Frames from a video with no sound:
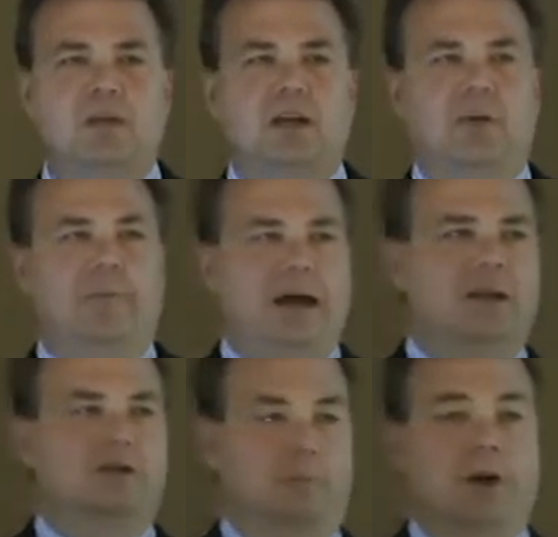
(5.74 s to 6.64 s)
And
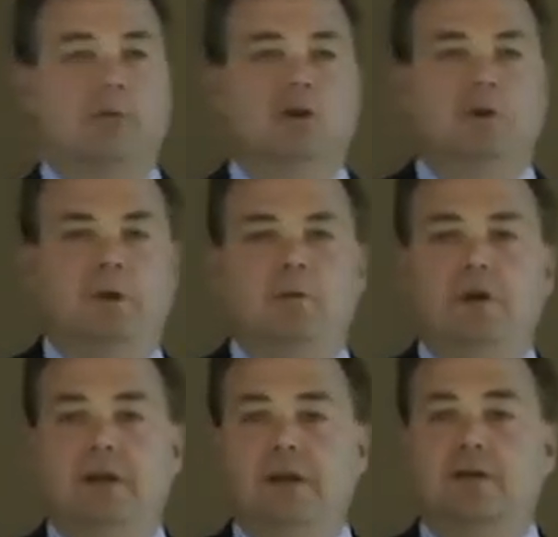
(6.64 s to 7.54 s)
patents are probably going to be
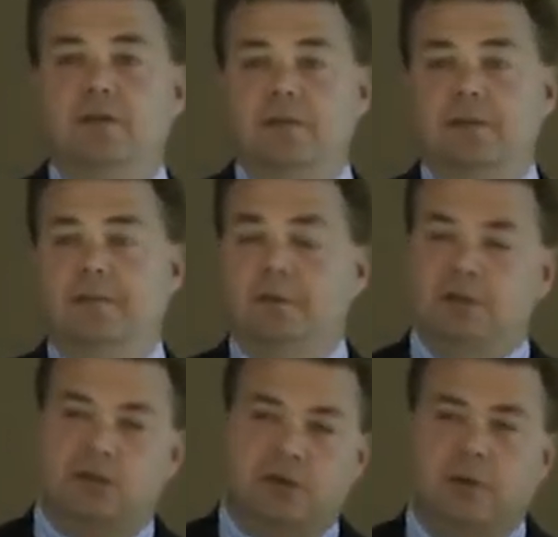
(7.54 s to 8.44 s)
one of the areas in
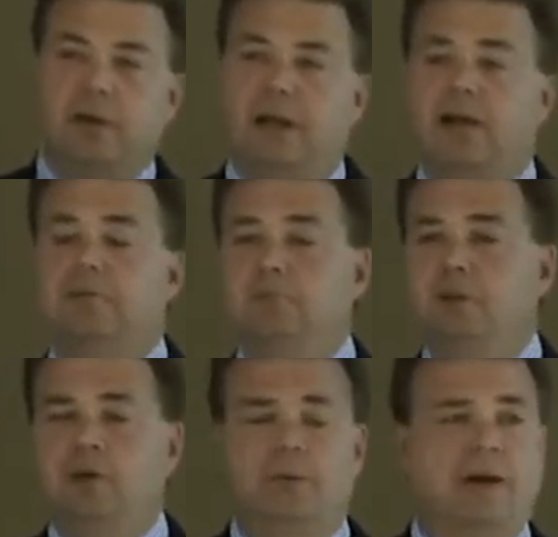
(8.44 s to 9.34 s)
which you, unlike
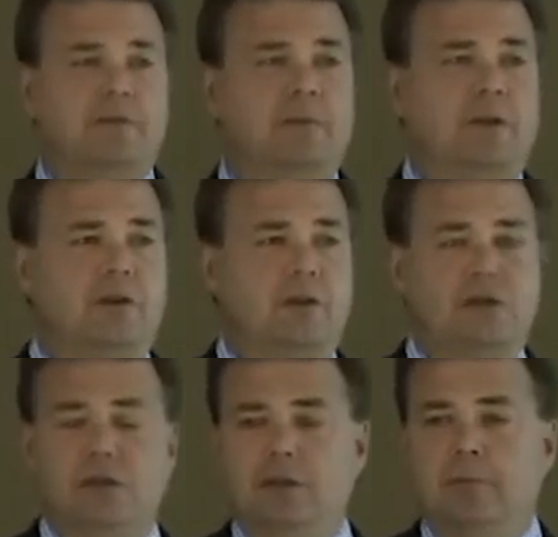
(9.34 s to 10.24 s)
perhaps some other
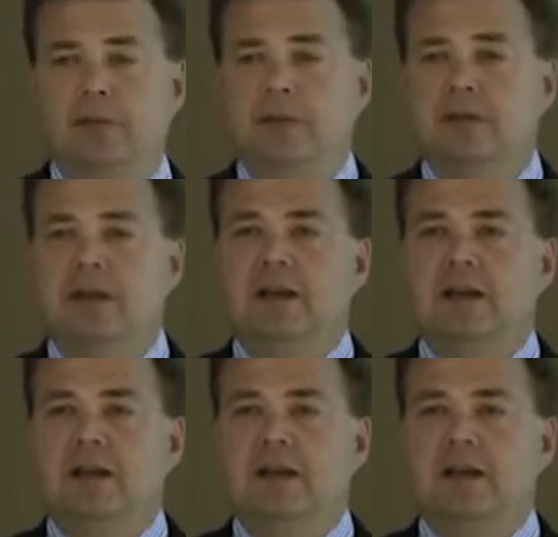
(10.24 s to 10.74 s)
emerging companies,